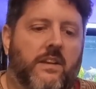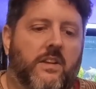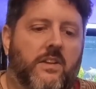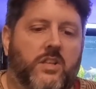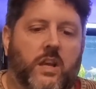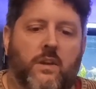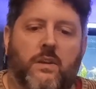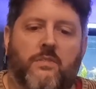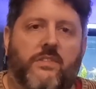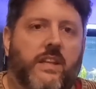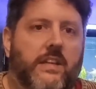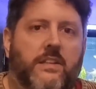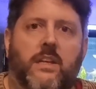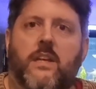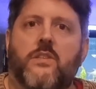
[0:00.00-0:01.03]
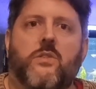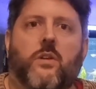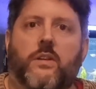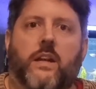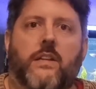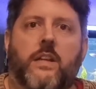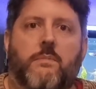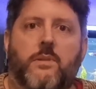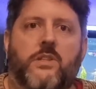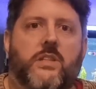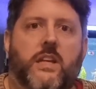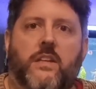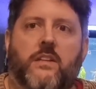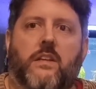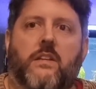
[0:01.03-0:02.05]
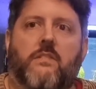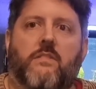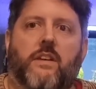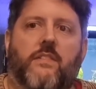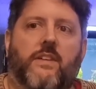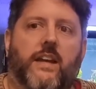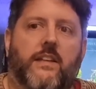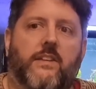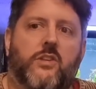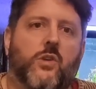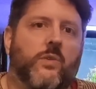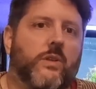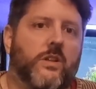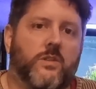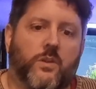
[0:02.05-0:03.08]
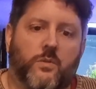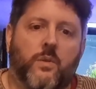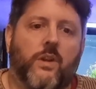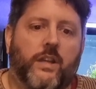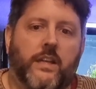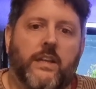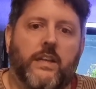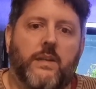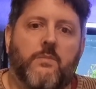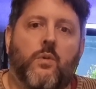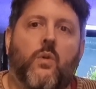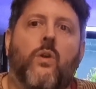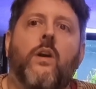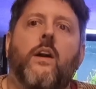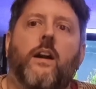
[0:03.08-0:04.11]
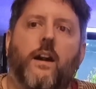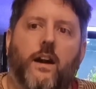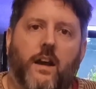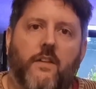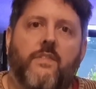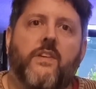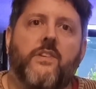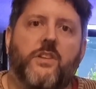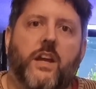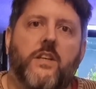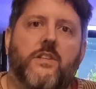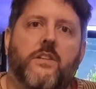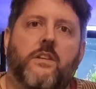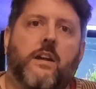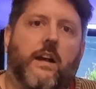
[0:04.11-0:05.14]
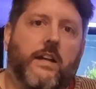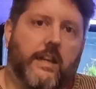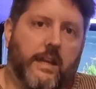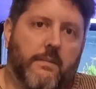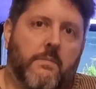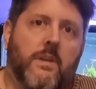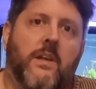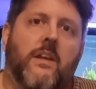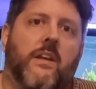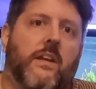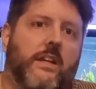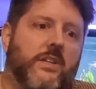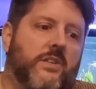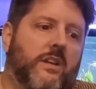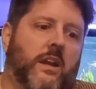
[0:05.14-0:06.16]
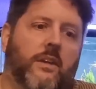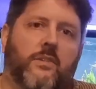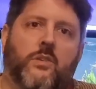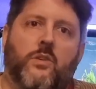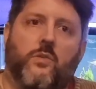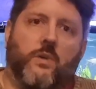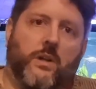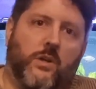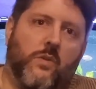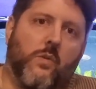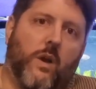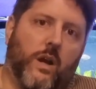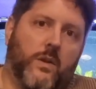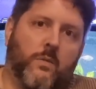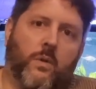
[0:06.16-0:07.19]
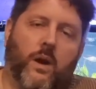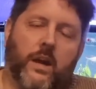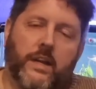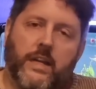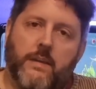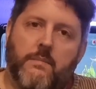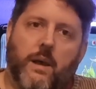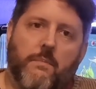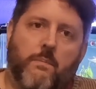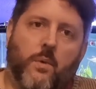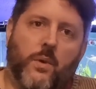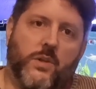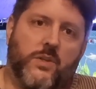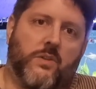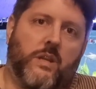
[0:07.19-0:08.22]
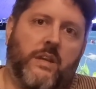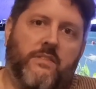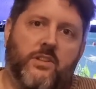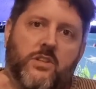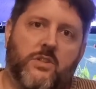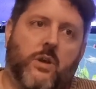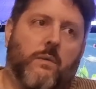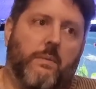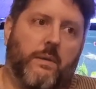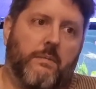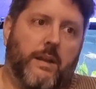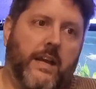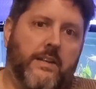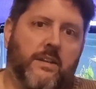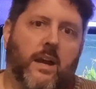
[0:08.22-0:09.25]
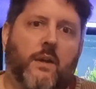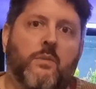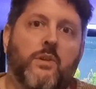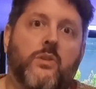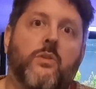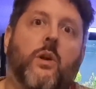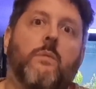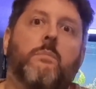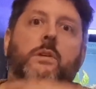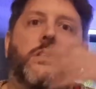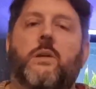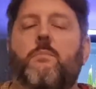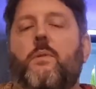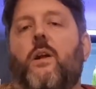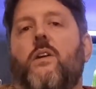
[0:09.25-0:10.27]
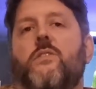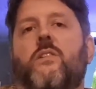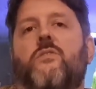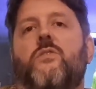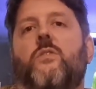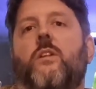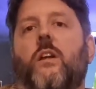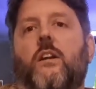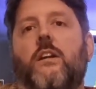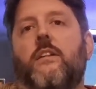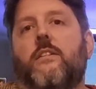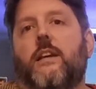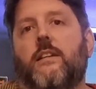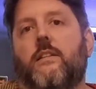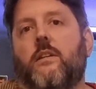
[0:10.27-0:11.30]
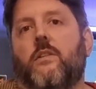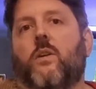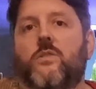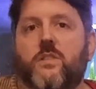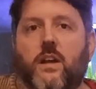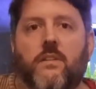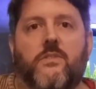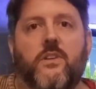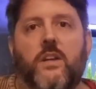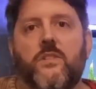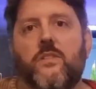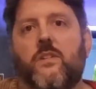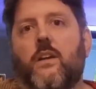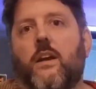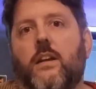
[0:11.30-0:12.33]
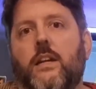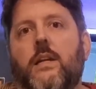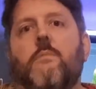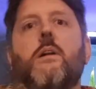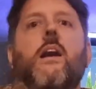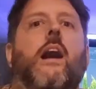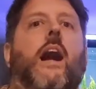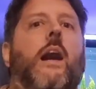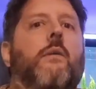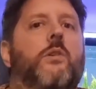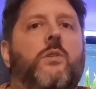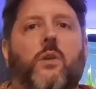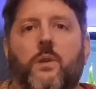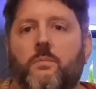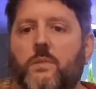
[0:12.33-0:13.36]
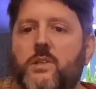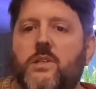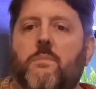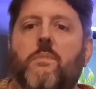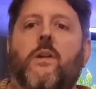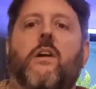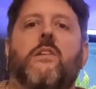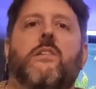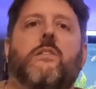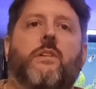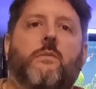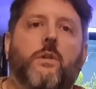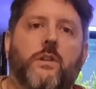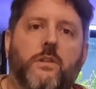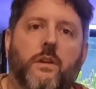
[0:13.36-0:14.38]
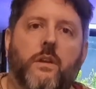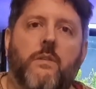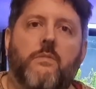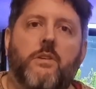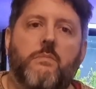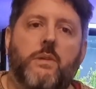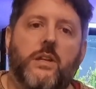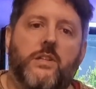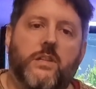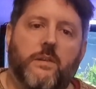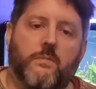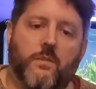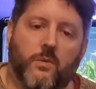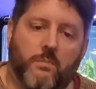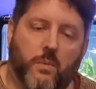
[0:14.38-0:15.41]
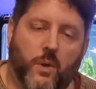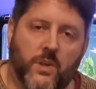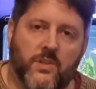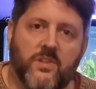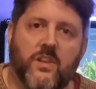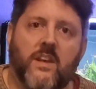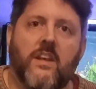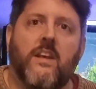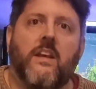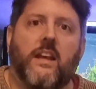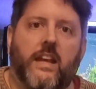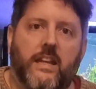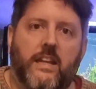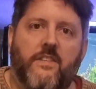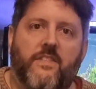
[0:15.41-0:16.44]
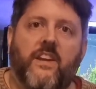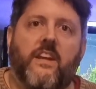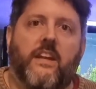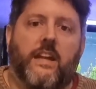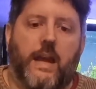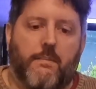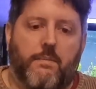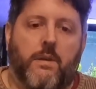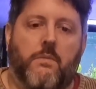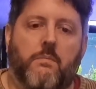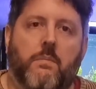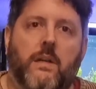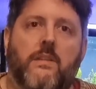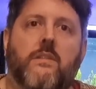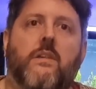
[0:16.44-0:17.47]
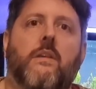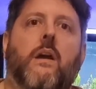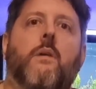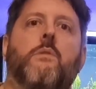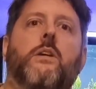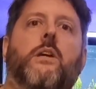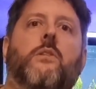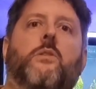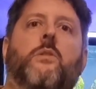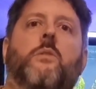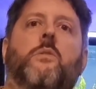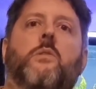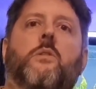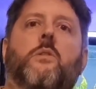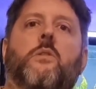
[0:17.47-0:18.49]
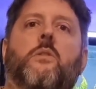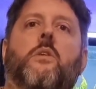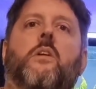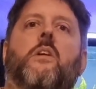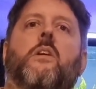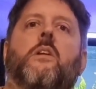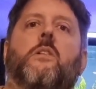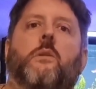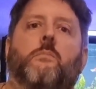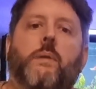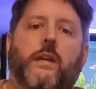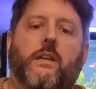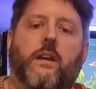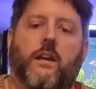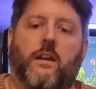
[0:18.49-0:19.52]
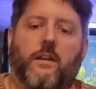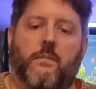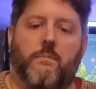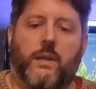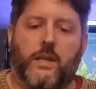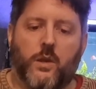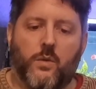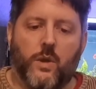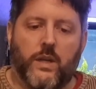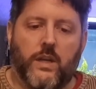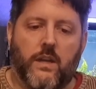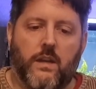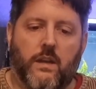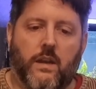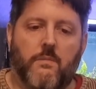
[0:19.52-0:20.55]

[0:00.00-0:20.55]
So if Tete is not 100% and that shoulder is not working anymore, I think Jason Cunningham is going to win quite widely by points or even stop him late. I would not be surprised if Zolani Tete knocks out Jason Cunningham. I would not be surprised if he beats him on points. Anything can happen. But I'm here to pick a winner.